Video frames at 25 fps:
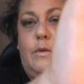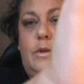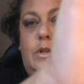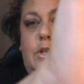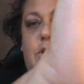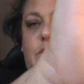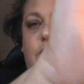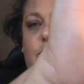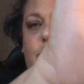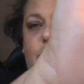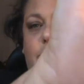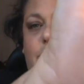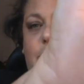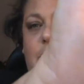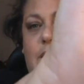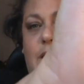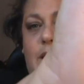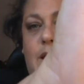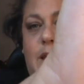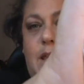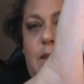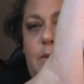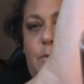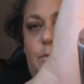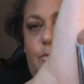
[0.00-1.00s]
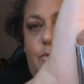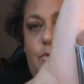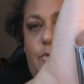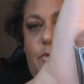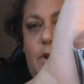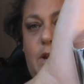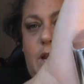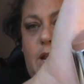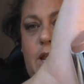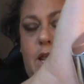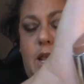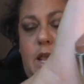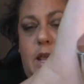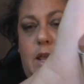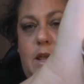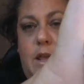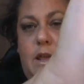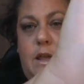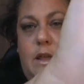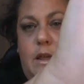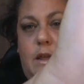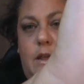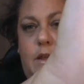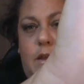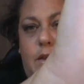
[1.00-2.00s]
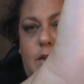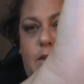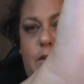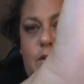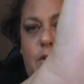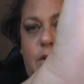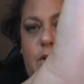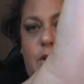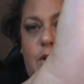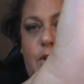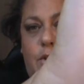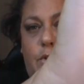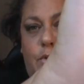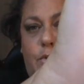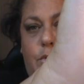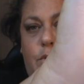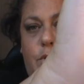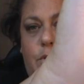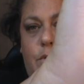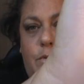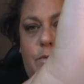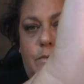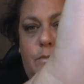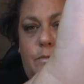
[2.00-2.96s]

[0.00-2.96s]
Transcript: which is a really pretty nude.